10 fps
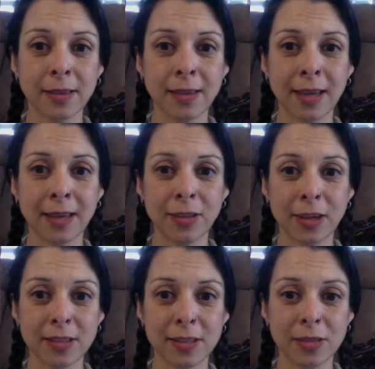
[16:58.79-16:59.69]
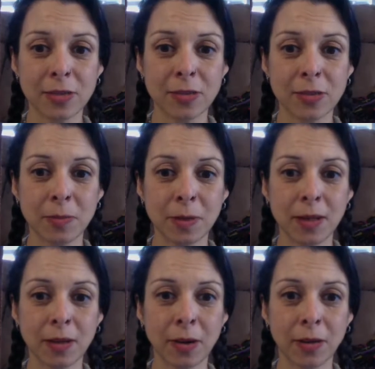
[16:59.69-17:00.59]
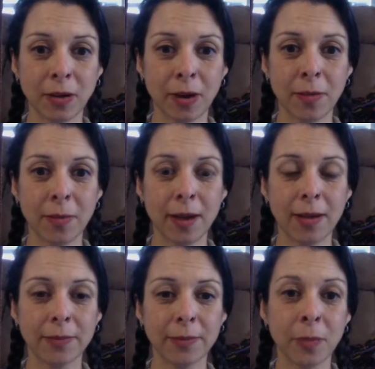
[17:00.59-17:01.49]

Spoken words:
that justice used to be called karma,